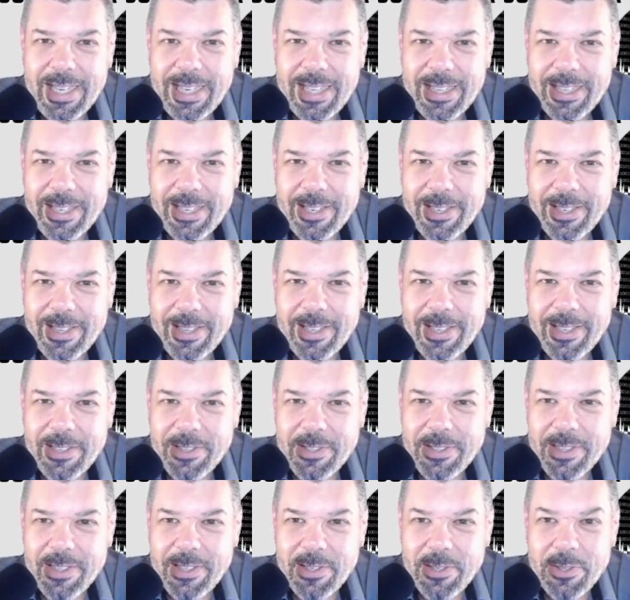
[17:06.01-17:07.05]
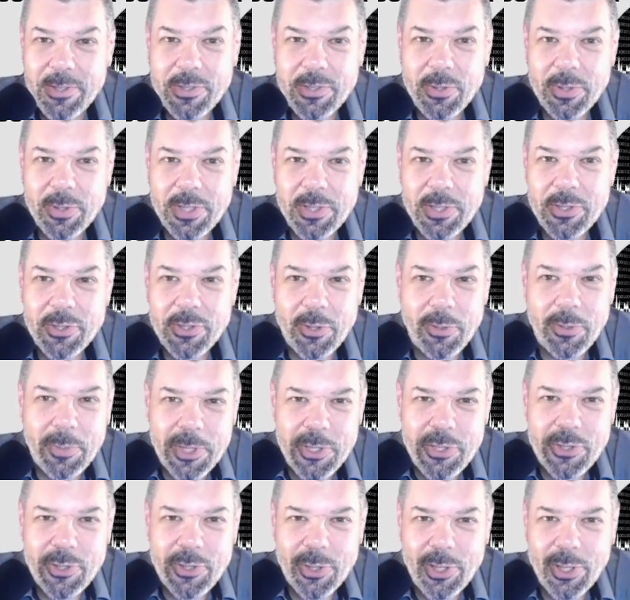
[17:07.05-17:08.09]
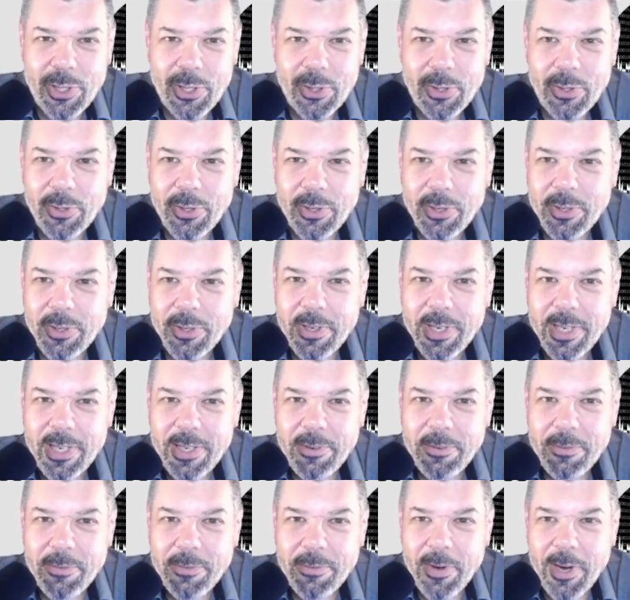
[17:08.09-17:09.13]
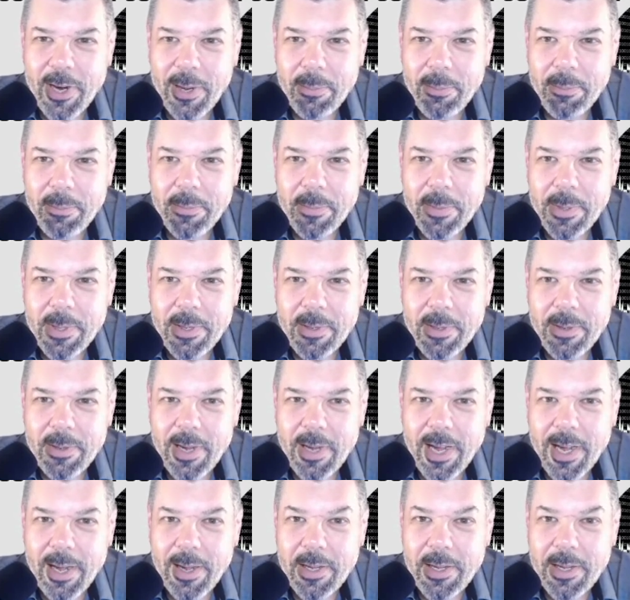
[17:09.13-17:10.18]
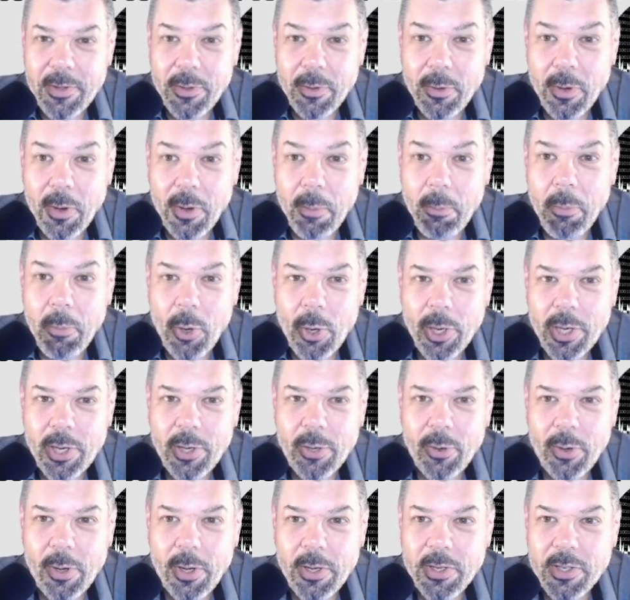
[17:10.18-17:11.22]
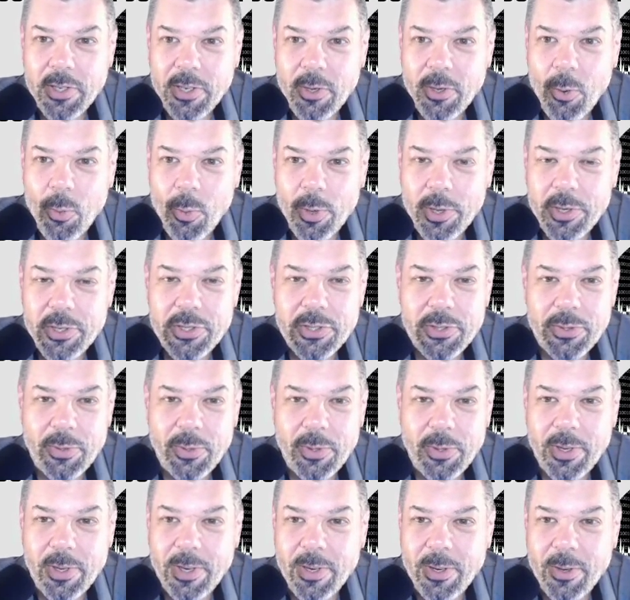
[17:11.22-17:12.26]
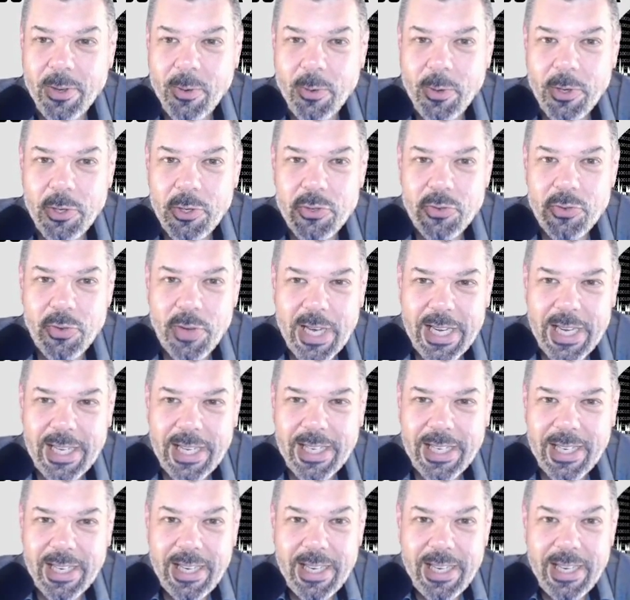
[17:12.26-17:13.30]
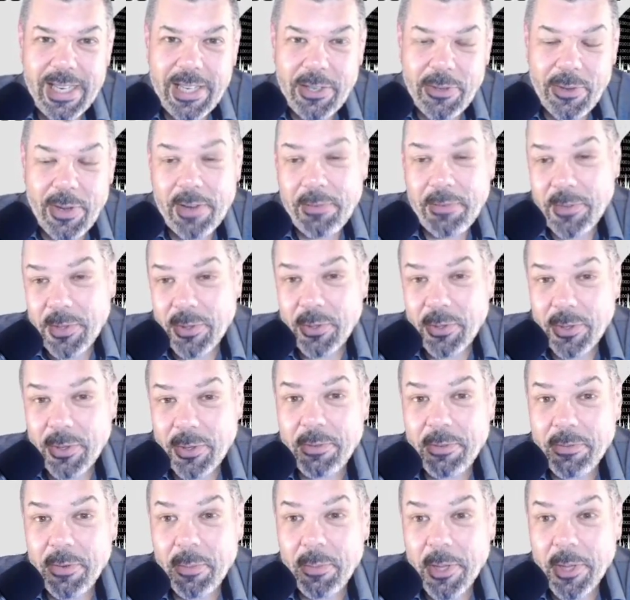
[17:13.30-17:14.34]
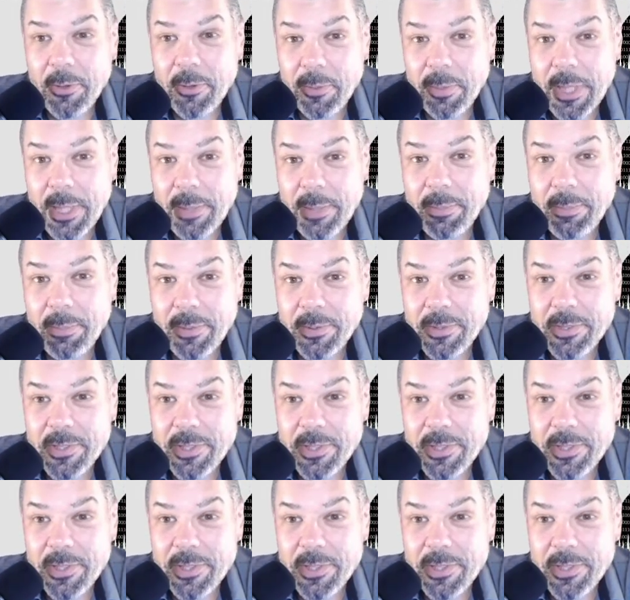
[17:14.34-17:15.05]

There's only so much you're going to learn from either a book or a course or training. You have to learn it from other people.